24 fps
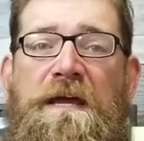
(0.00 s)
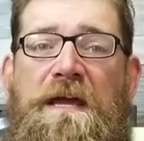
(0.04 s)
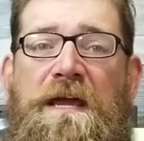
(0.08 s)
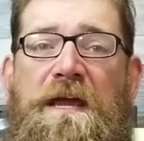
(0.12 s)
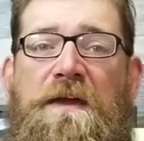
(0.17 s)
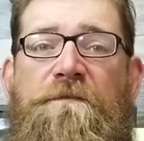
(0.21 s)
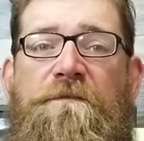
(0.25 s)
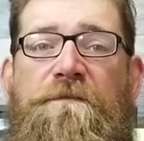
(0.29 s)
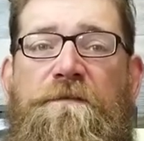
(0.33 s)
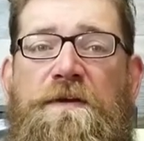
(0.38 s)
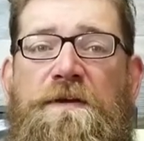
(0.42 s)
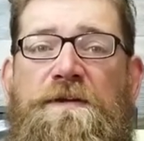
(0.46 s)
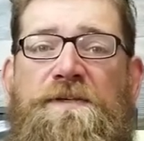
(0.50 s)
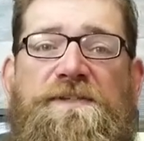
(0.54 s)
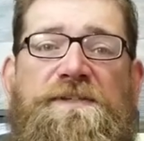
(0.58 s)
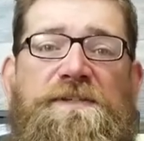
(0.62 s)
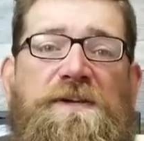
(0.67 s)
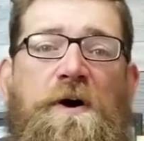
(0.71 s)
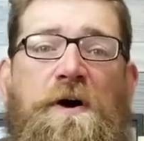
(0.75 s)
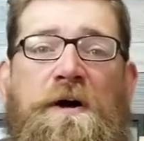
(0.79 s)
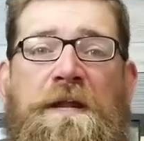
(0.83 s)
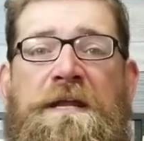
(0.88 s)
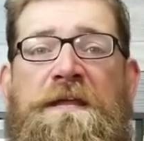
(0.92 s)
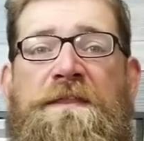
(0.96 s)
If you
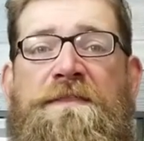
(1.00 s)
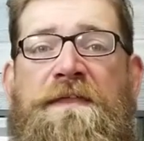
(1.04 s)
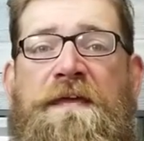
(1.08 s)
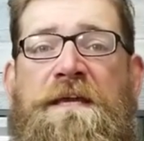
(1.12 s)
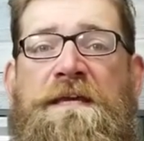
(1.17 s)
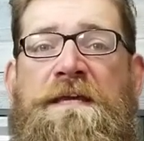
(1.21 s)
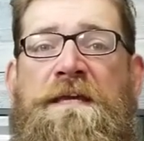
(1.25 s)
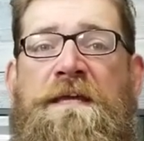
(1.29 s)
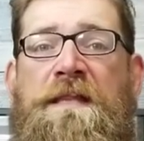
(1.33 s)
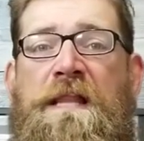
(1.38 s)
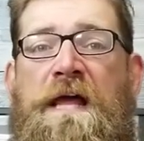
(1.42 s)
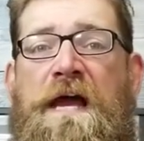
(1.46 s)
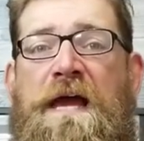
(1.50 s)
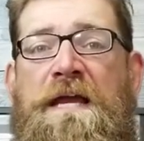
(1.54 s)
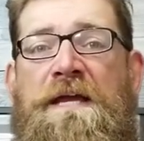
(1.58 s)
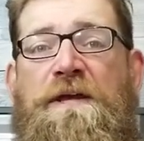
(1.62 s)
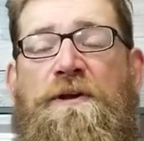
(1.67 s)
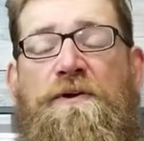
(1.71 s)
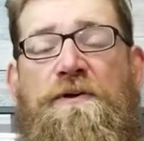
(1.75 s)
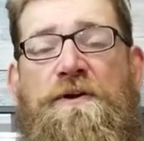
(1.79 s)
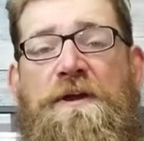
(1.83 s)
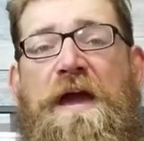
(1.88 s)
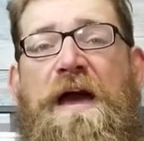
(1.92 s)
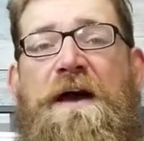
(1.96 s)
saw anything you like,
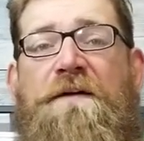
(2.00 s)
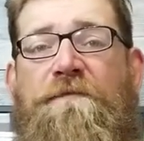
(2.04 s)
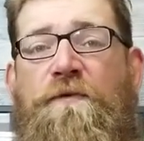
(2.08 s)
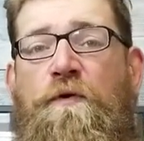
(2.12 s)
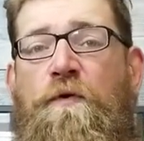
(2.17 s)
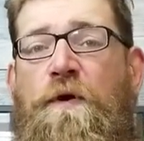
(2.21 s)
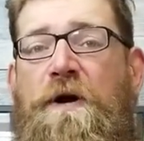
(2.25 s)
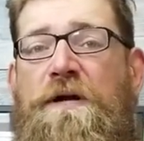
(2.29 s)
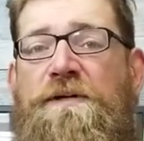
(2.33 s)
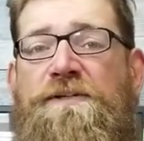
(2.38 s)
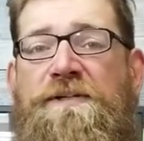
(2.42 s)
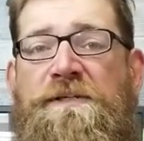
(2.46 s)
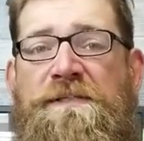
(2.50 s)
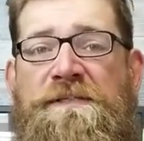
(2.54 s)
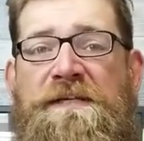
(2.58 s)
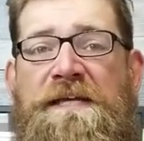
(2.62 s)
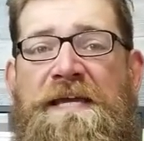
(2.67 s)
or you have questions,